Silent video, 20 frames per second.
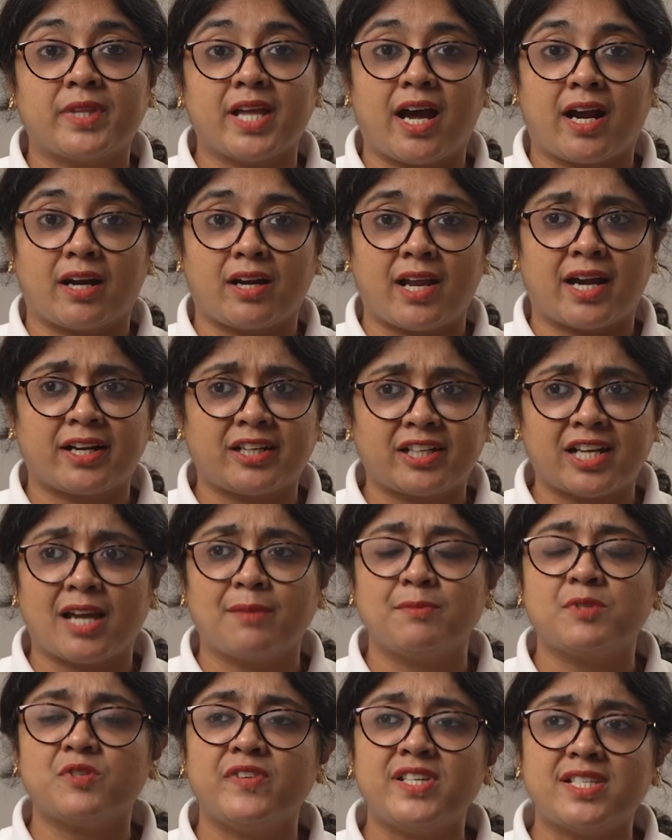that, at
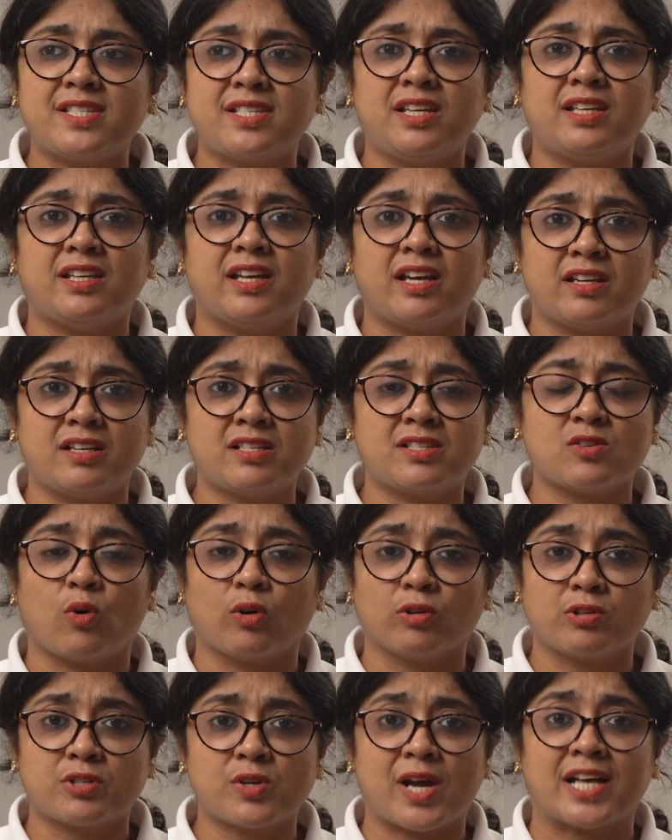times we see there is
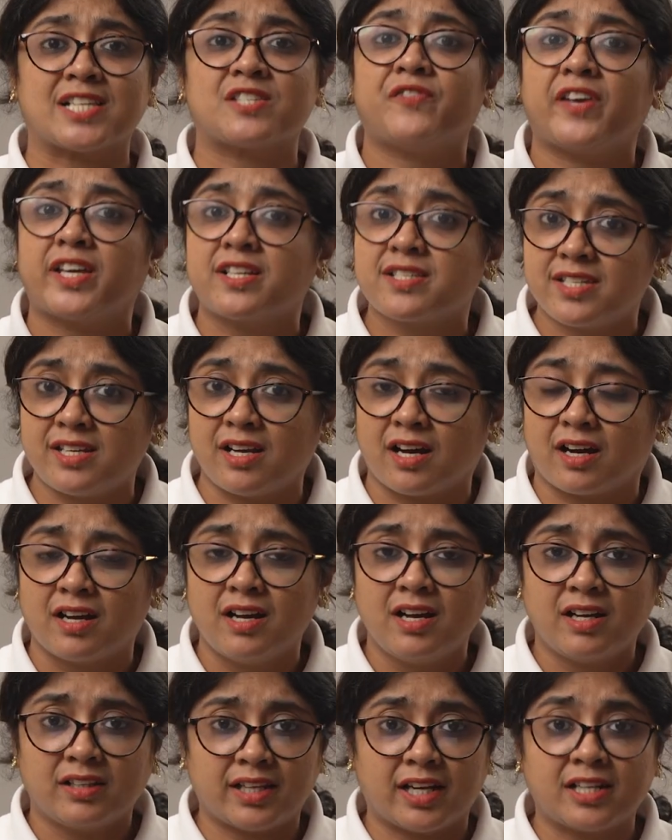also asphyxia,
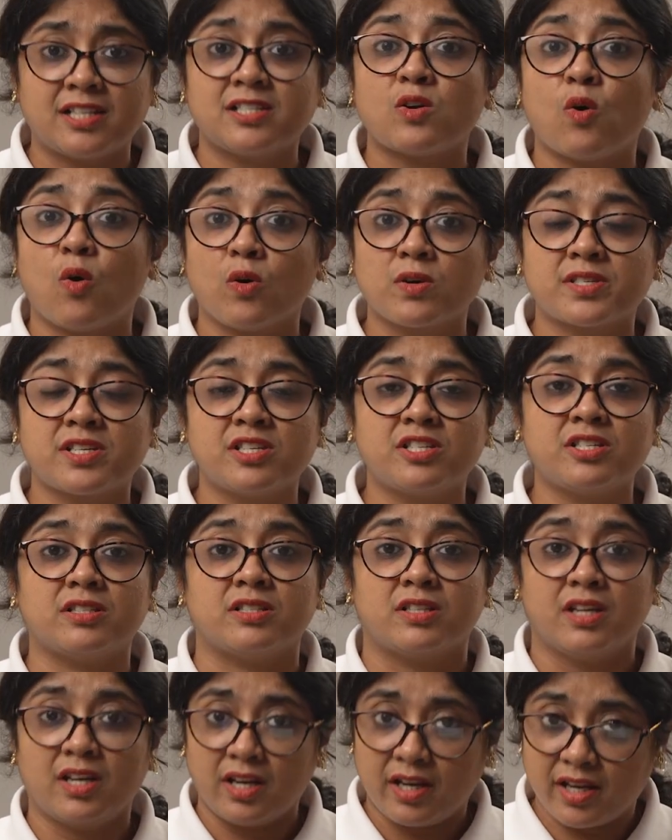that is
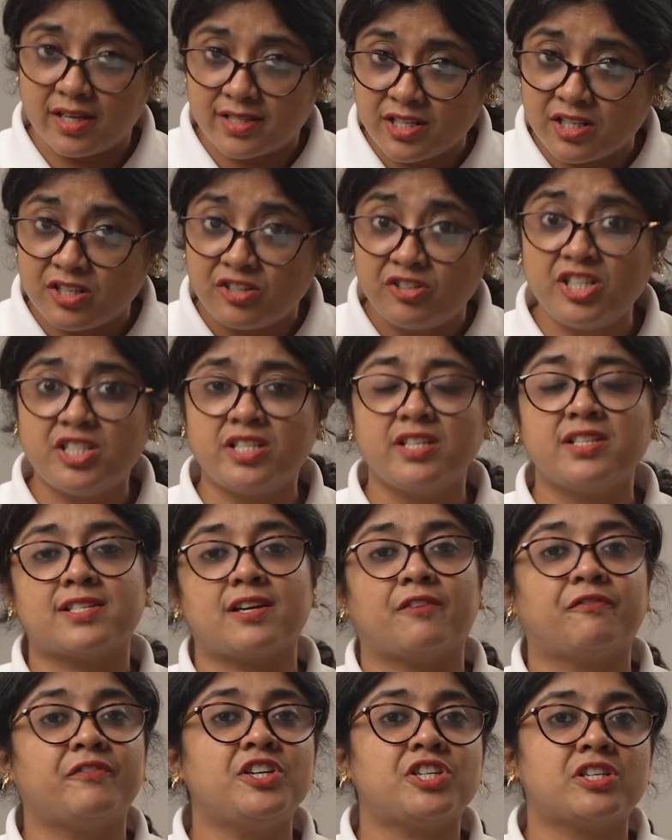oxygen isn't reaching
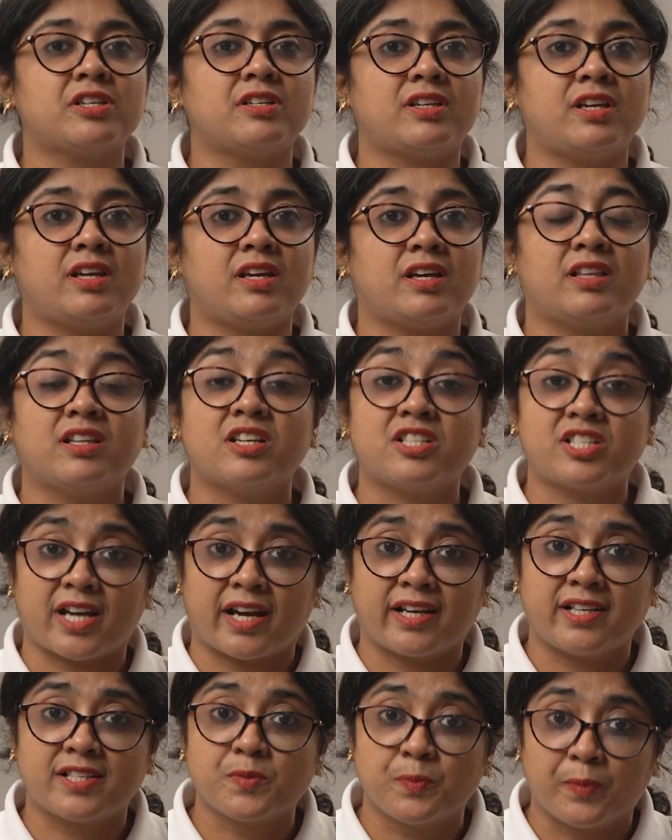sufficiently in the
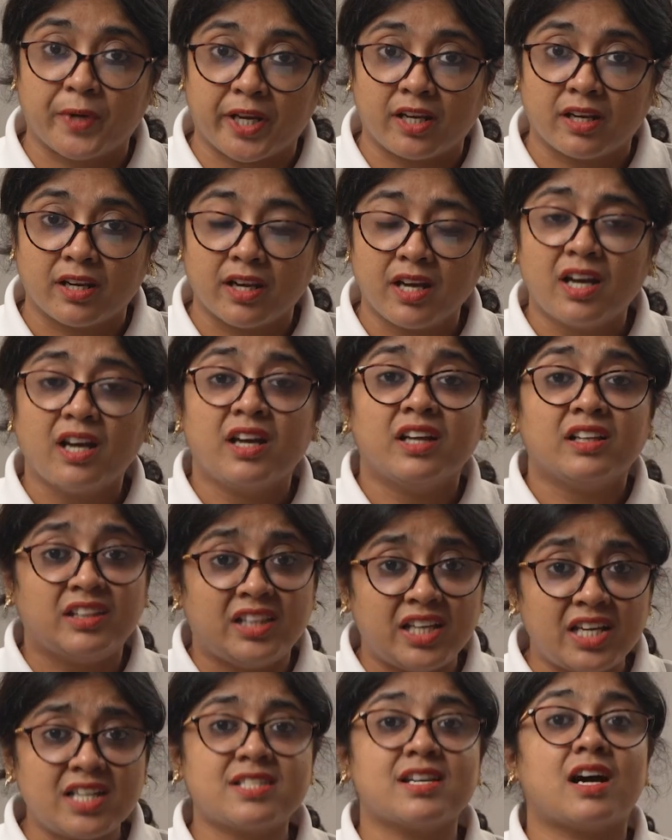child's brain.
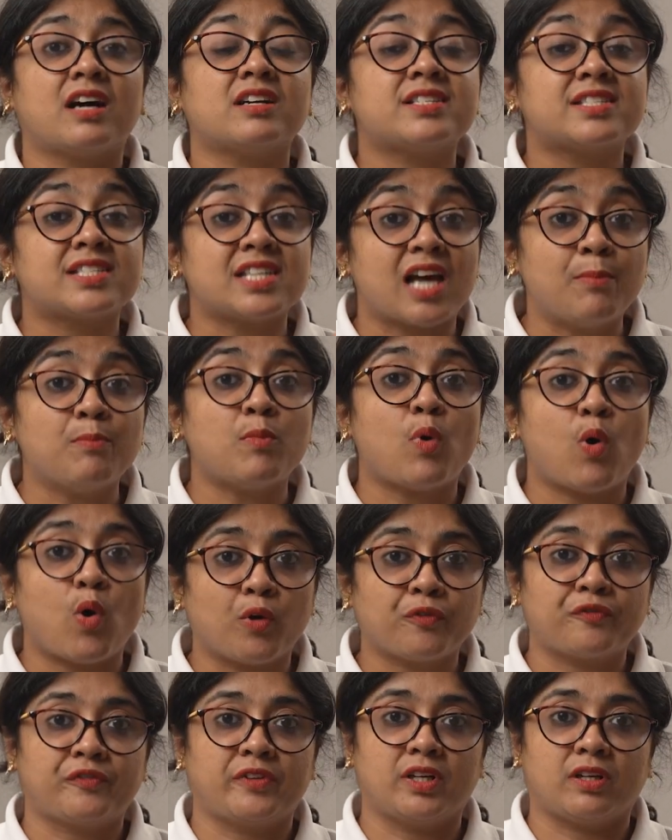These are some
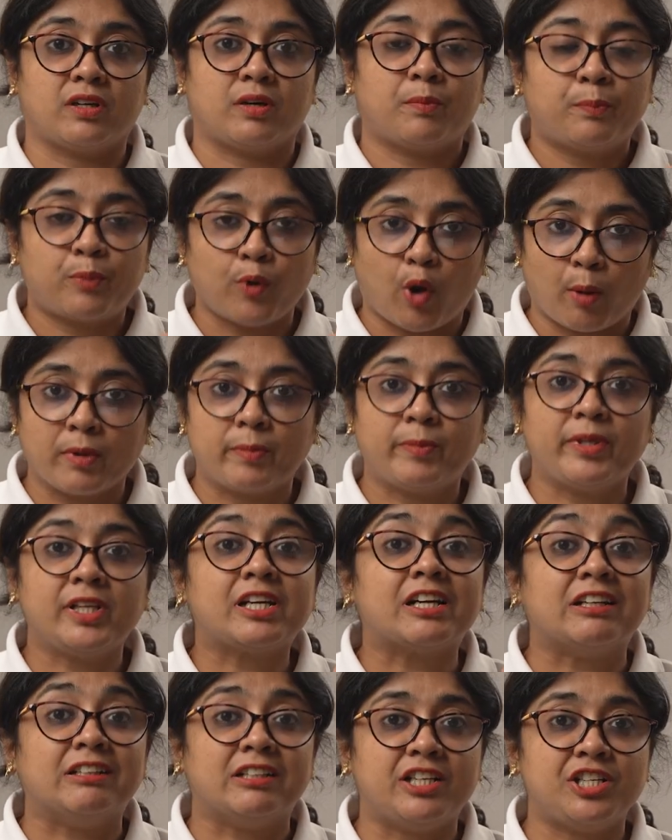of the probable
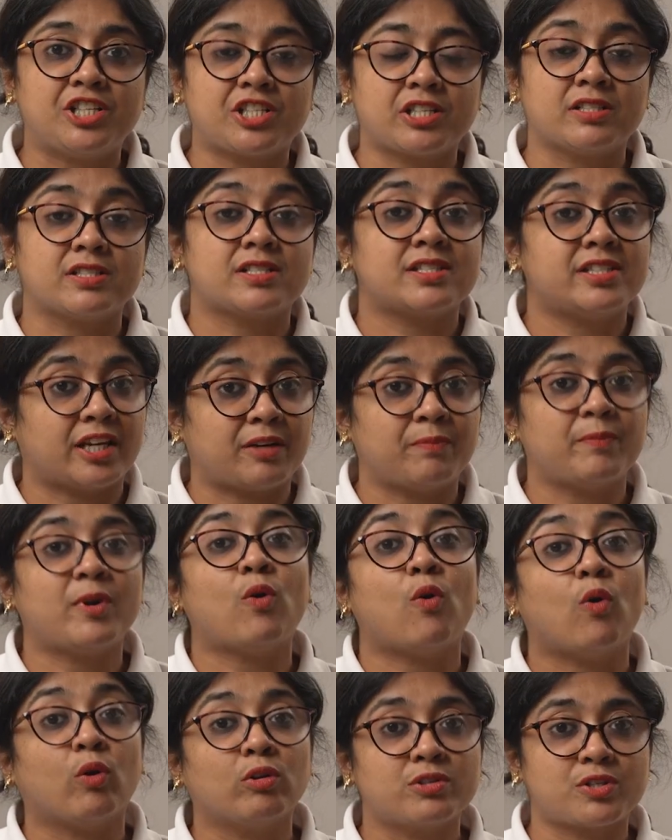conditions that may
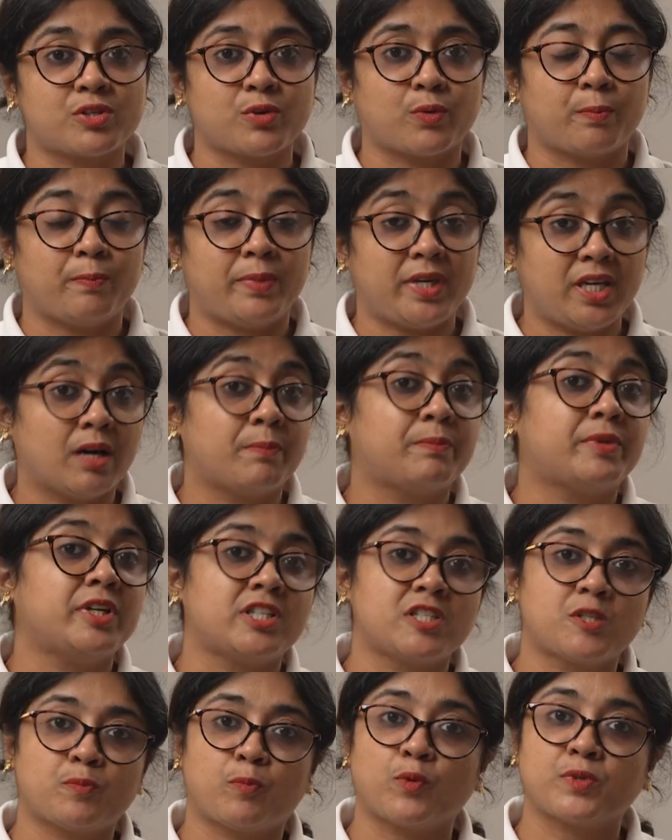also be a
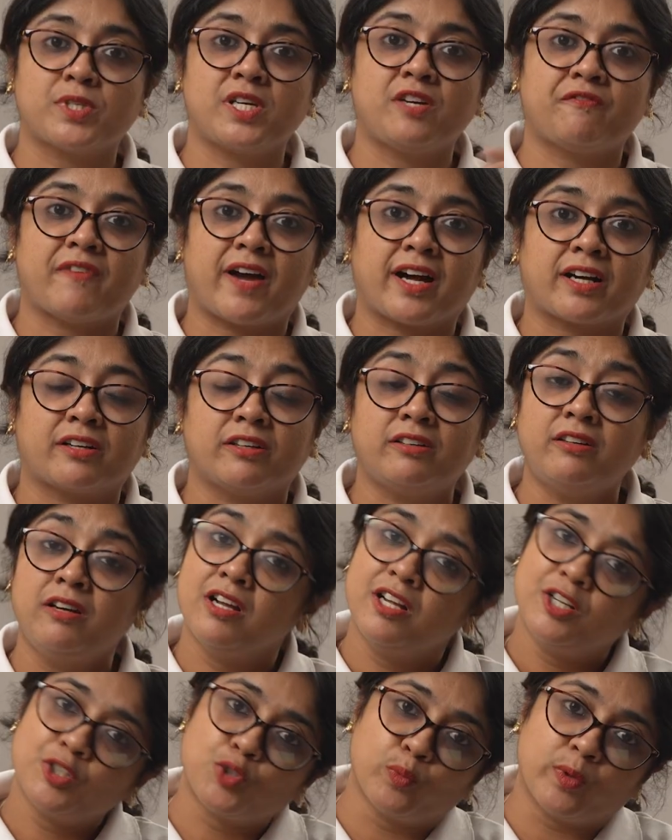predisposing factor
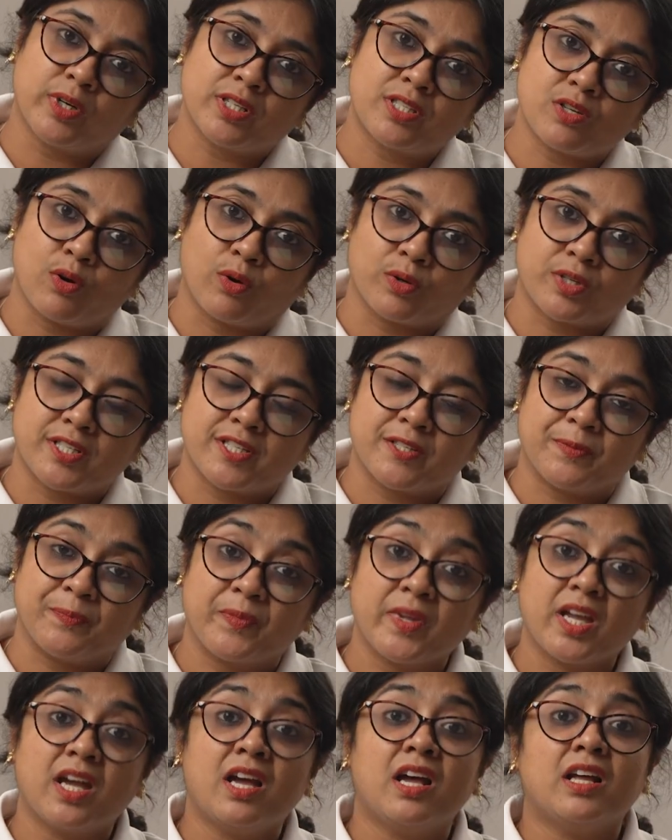towards autism.
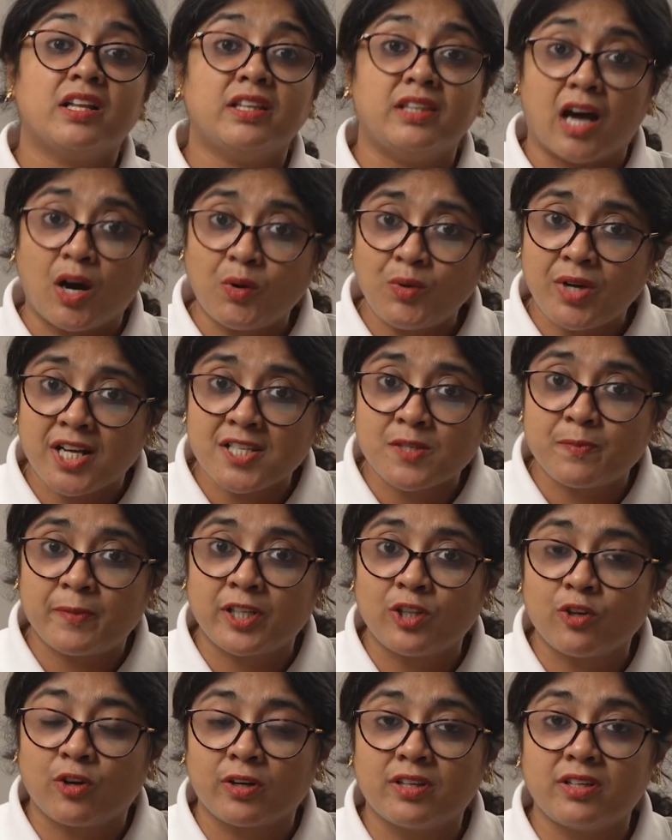Now last
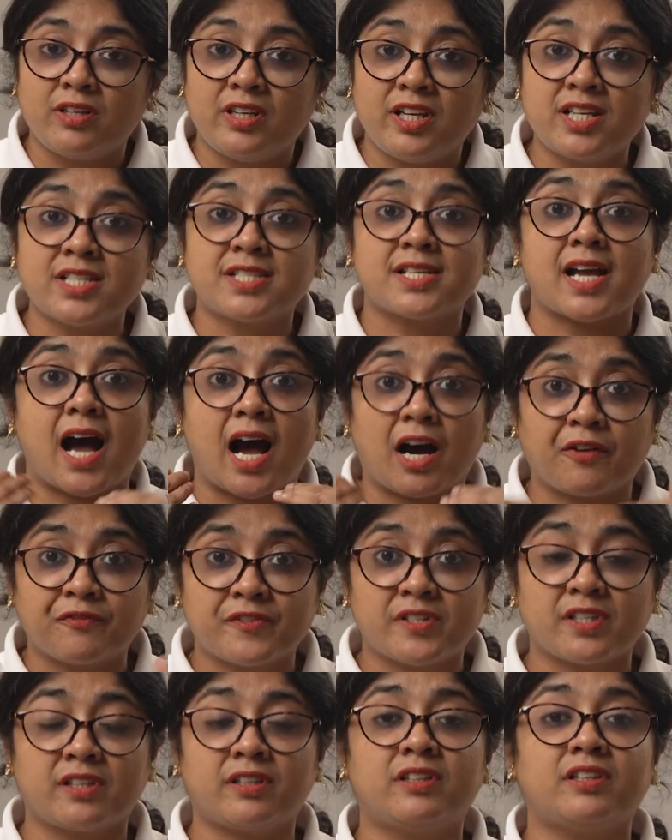but not the least,
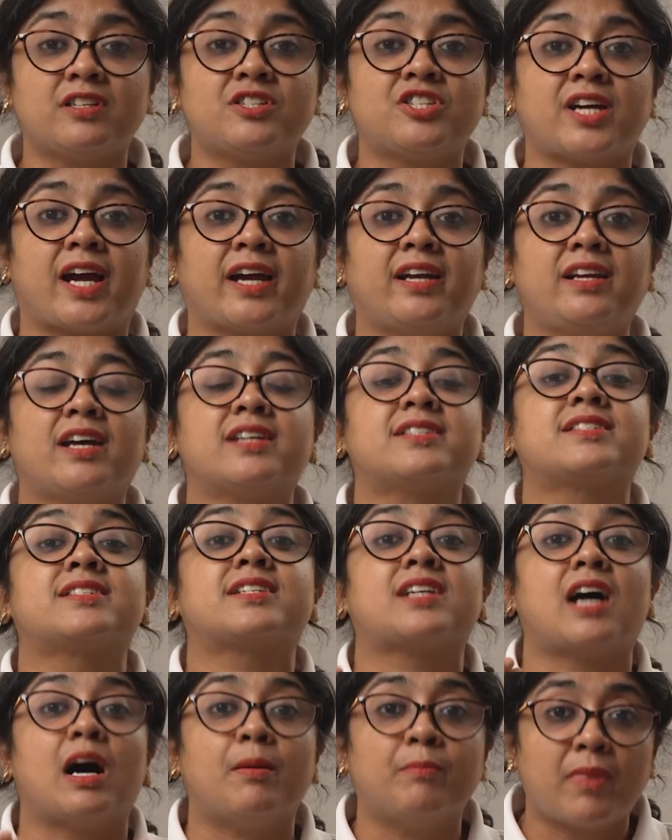after the child has
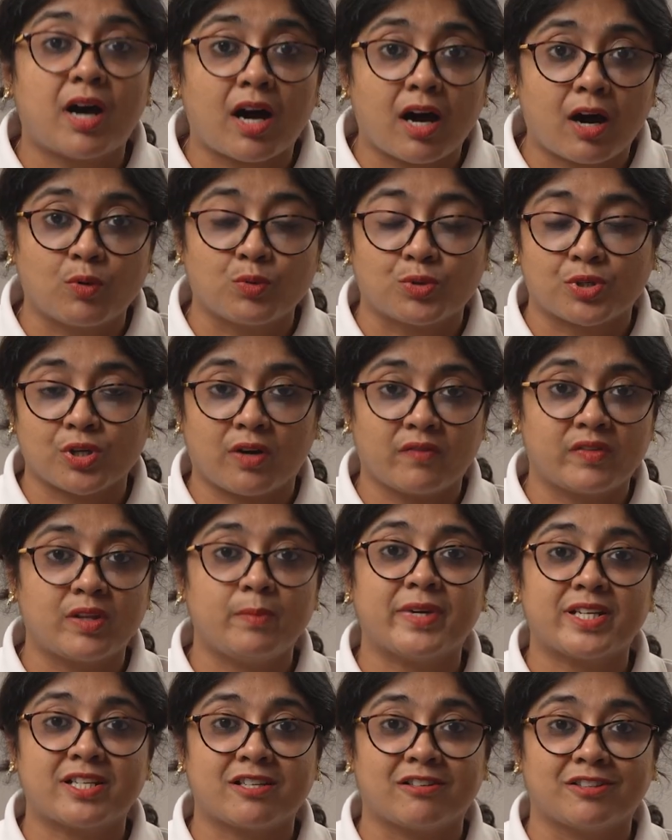come out of the
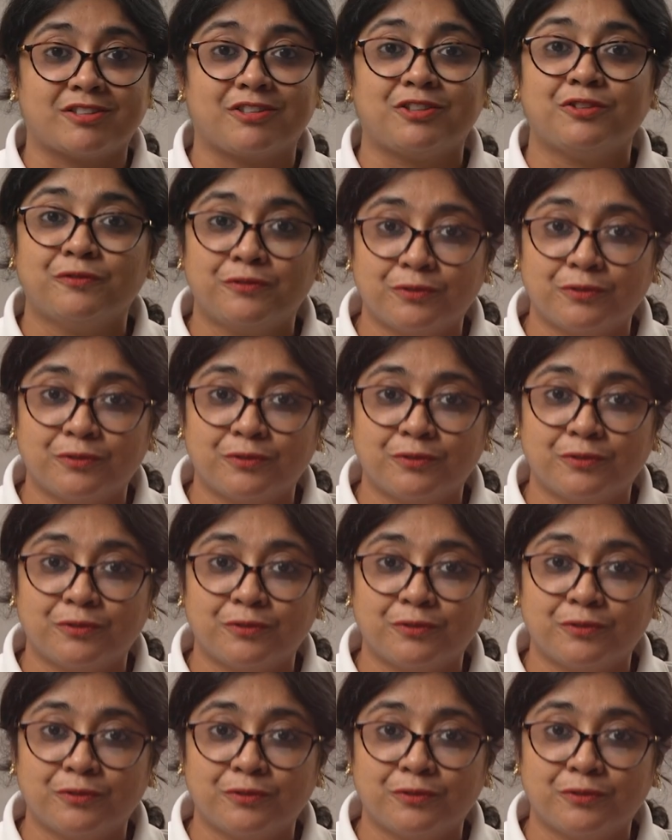maternal